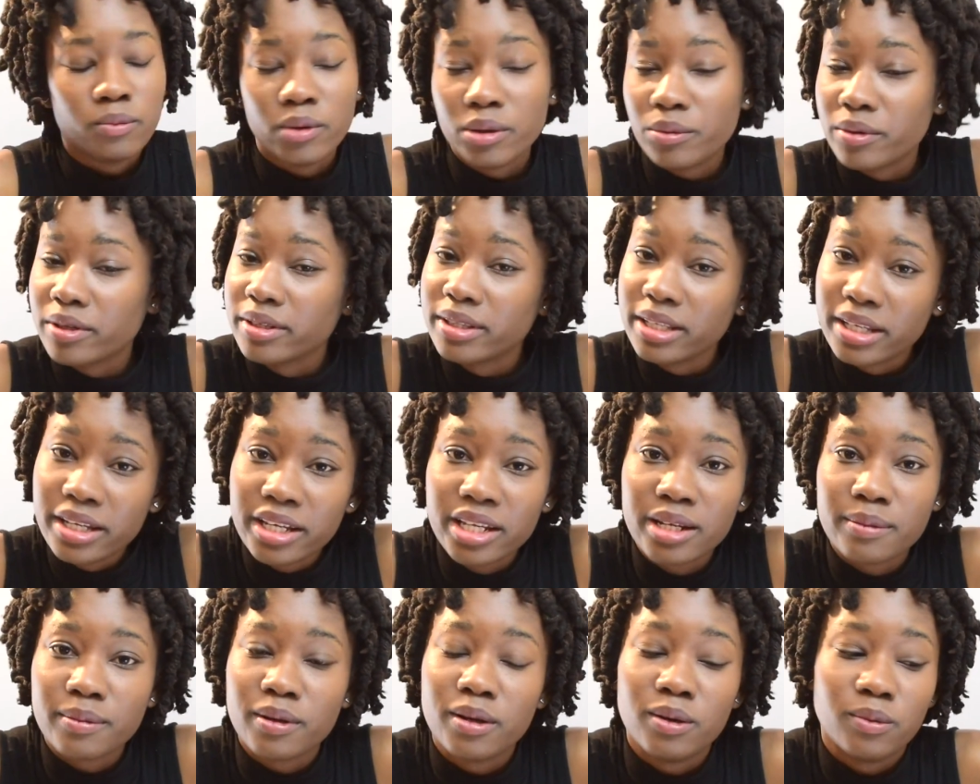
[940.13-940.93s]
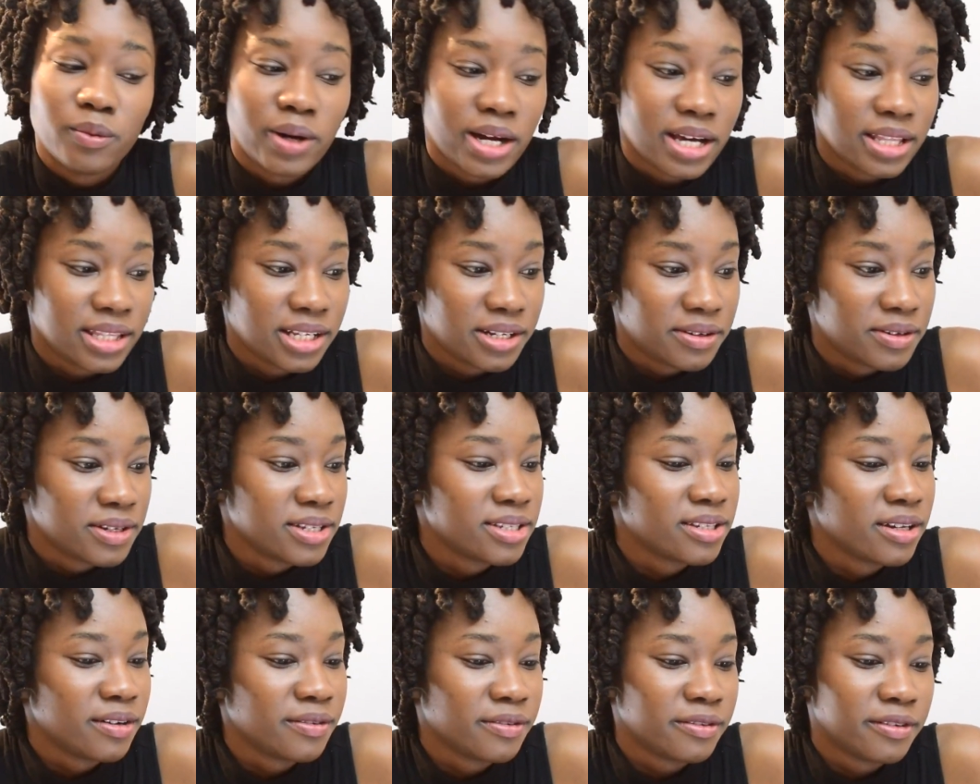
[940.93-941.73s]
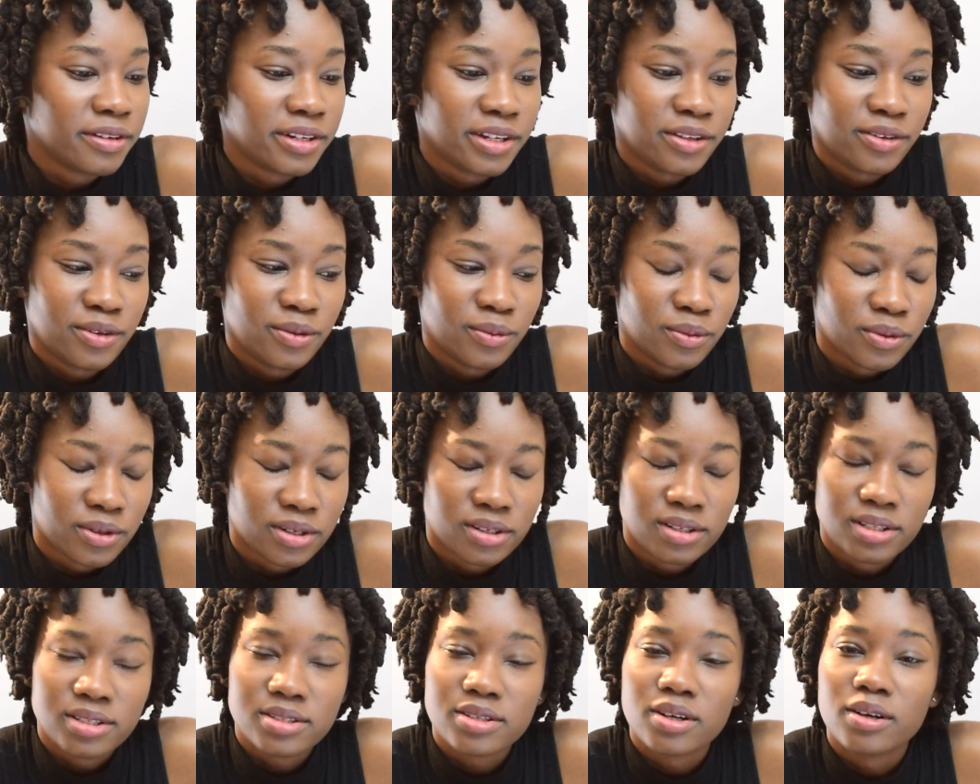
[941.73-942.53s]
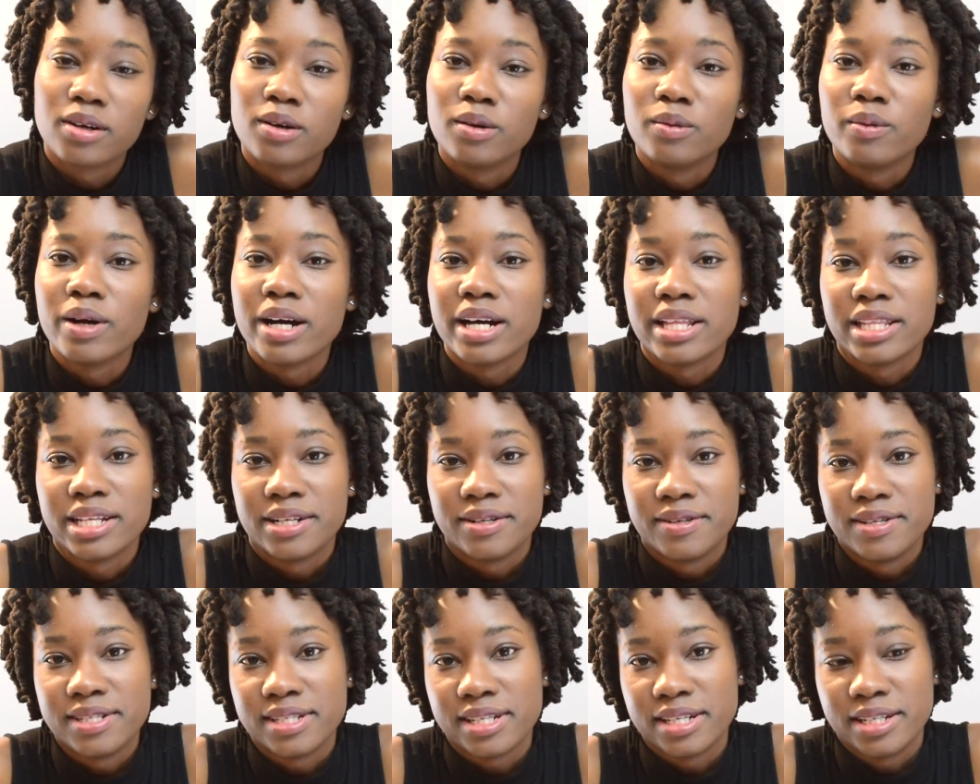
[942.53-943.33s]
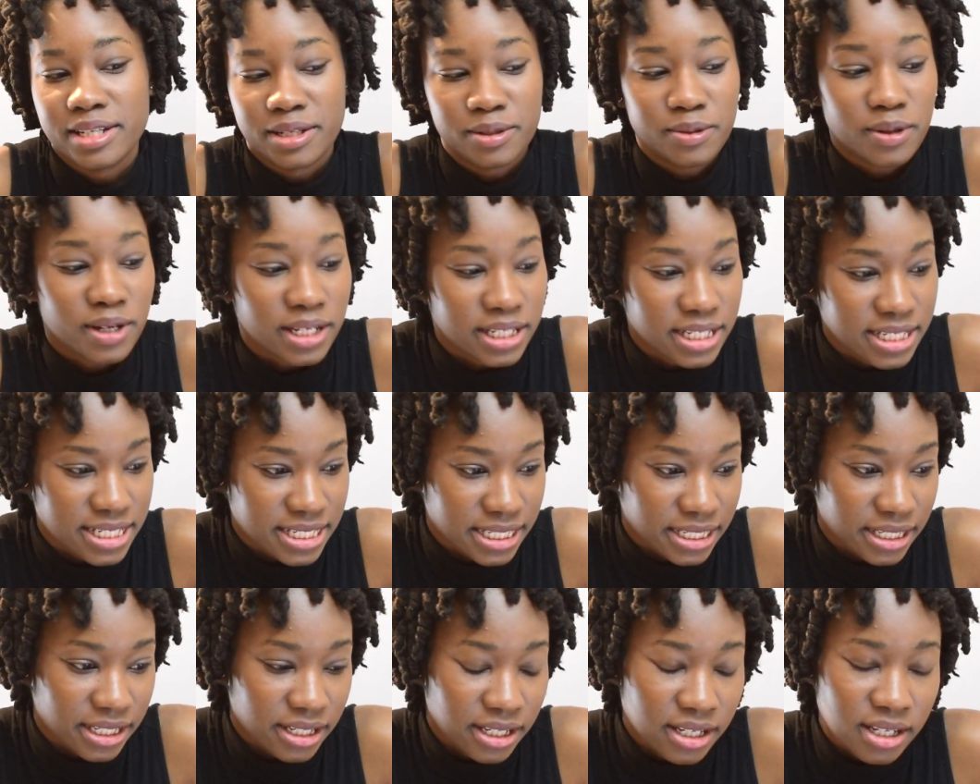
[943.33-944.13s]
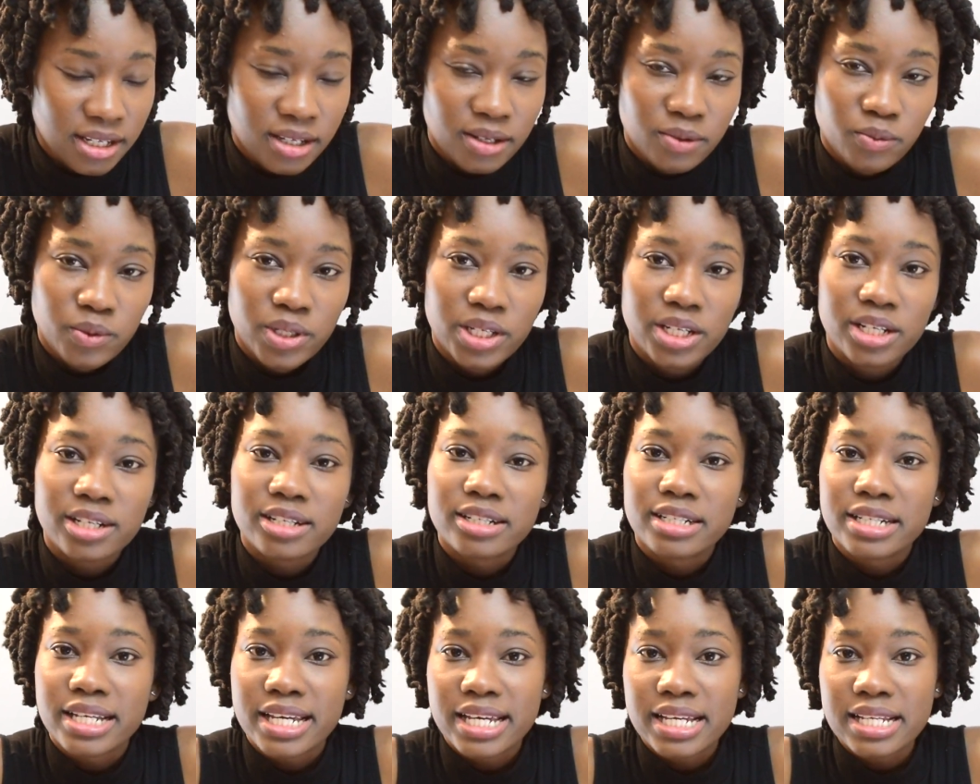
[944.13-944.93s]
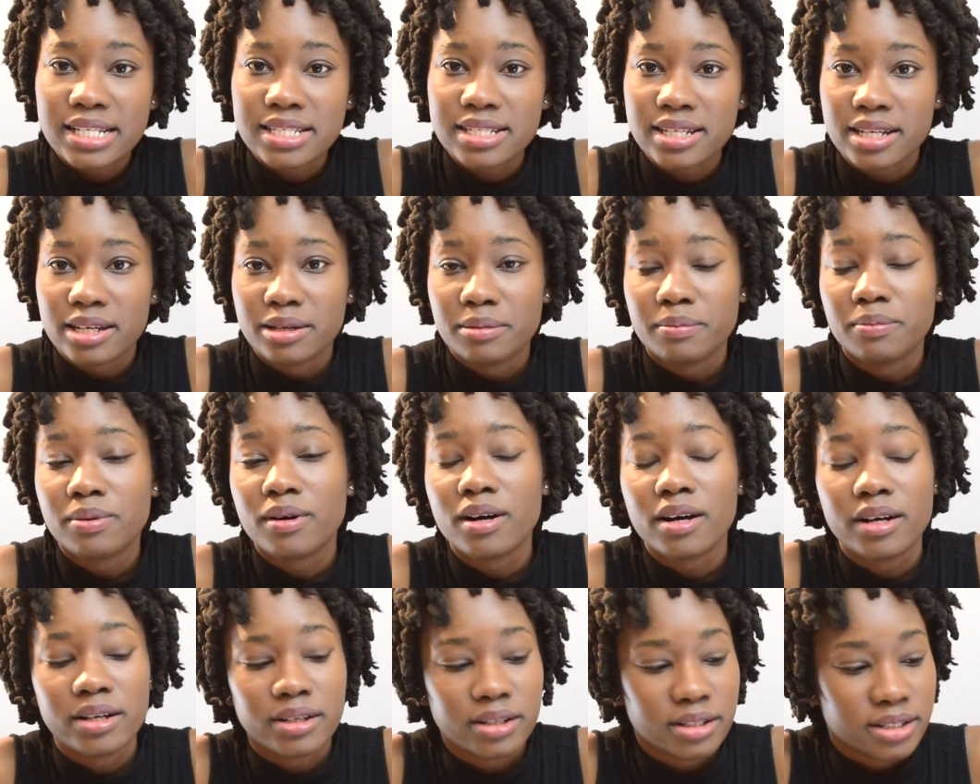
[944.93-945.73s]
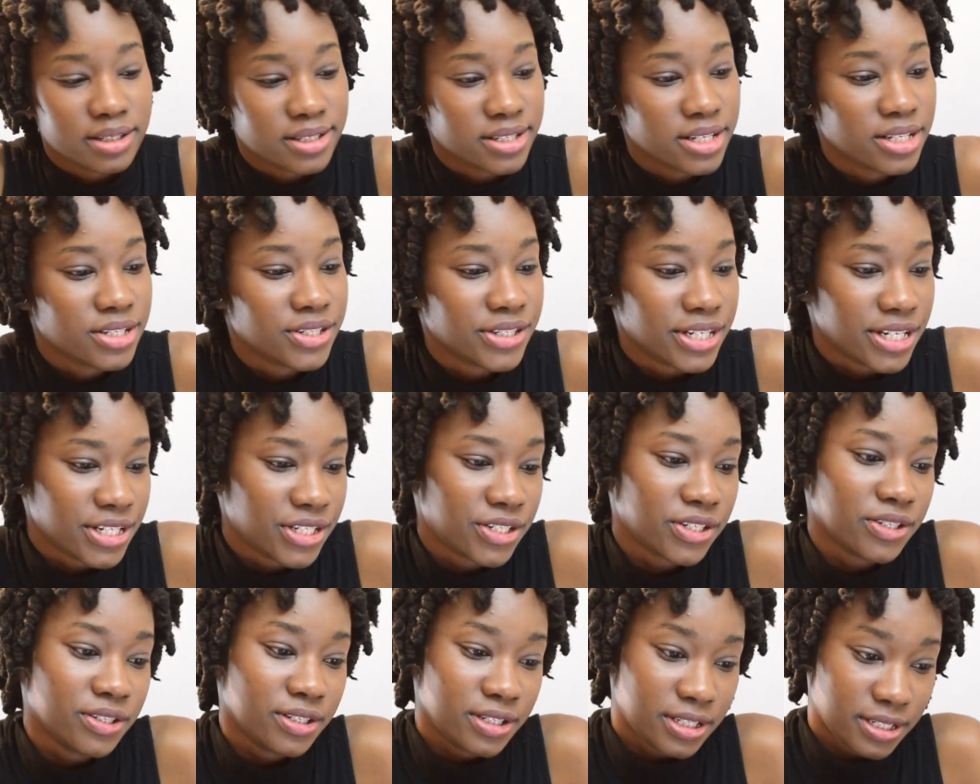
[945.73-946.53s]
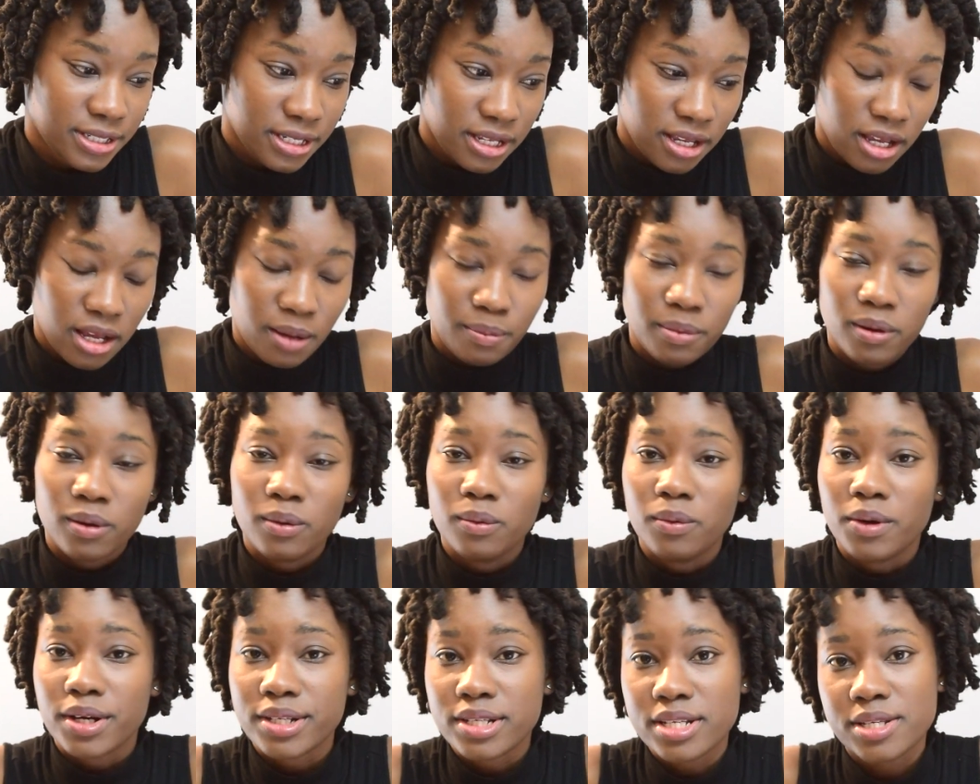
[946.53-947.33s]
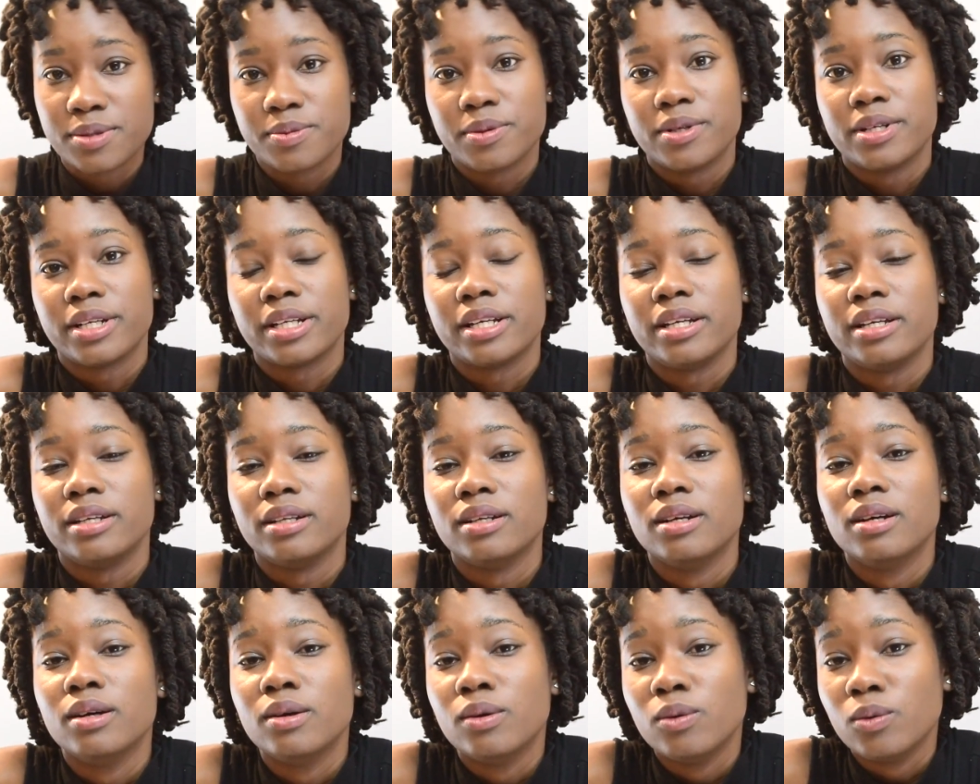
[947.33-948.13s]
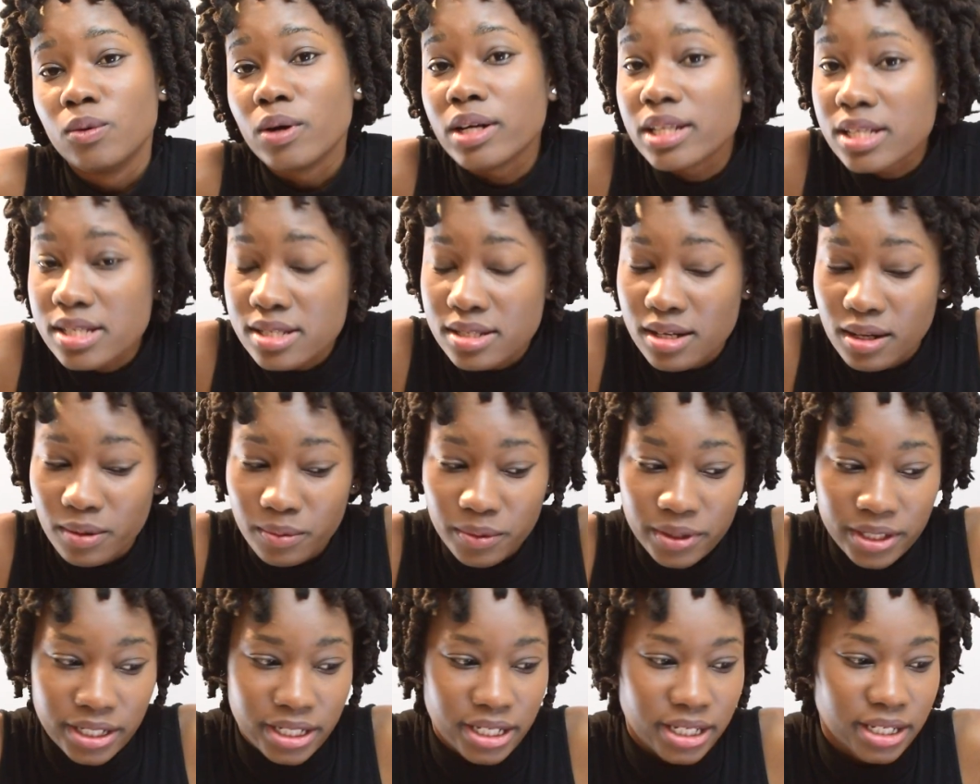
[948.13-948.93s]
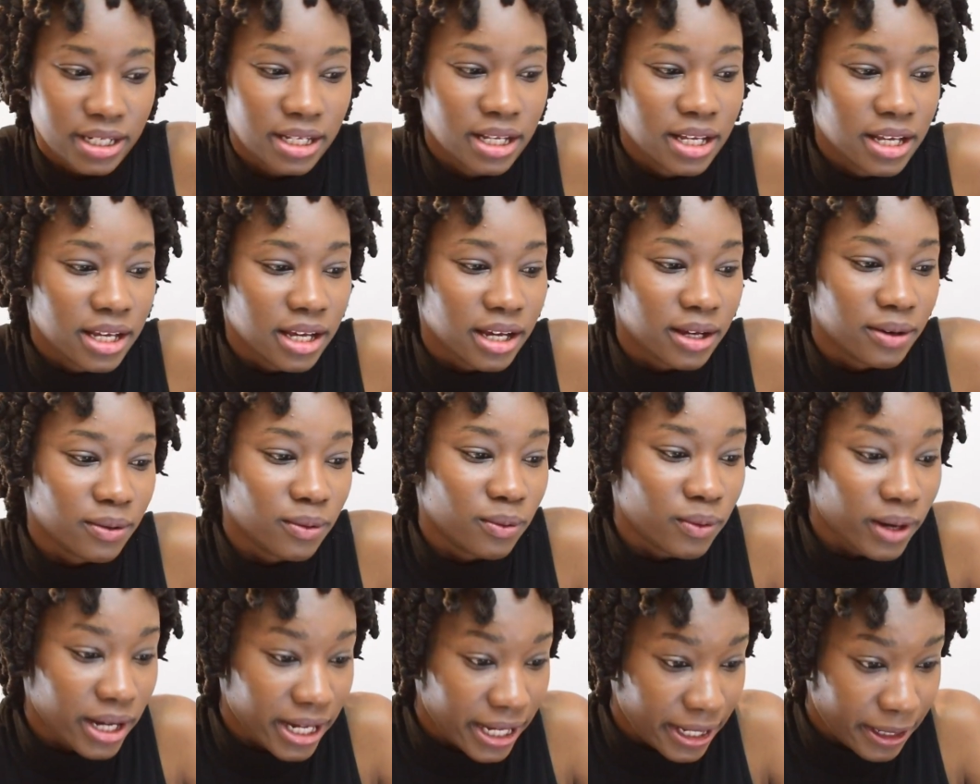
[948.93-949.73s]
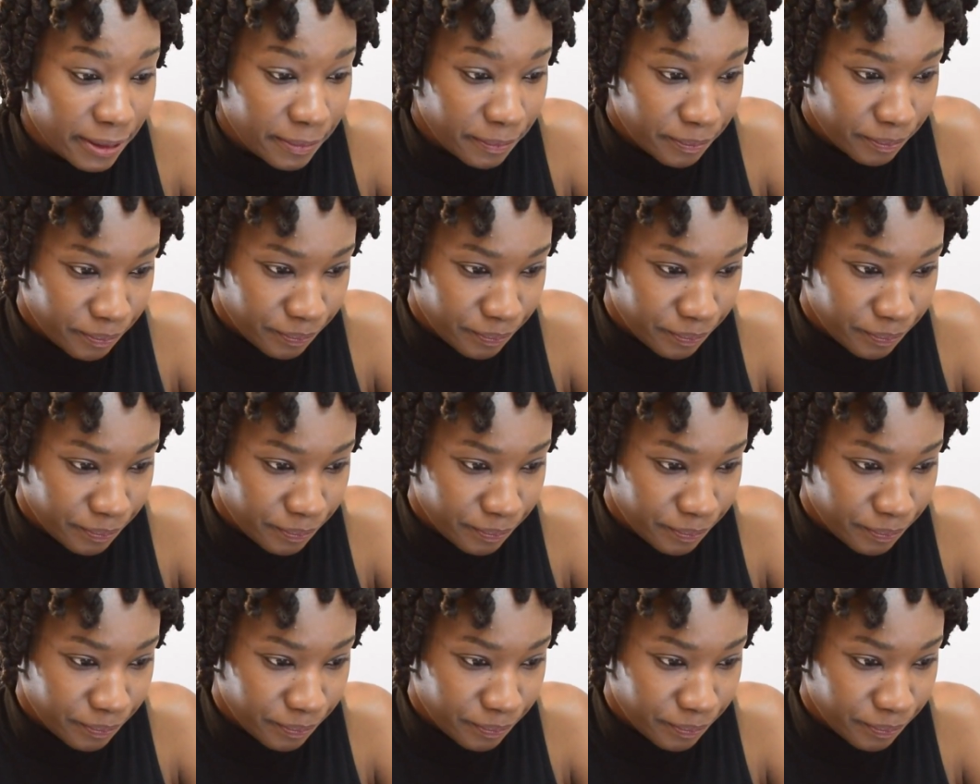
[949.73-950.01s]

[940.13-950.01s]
When we're thinking about why there is suffering in the world or why there is inequality, we create and ponder suggestions about what is working, what is not working, and why.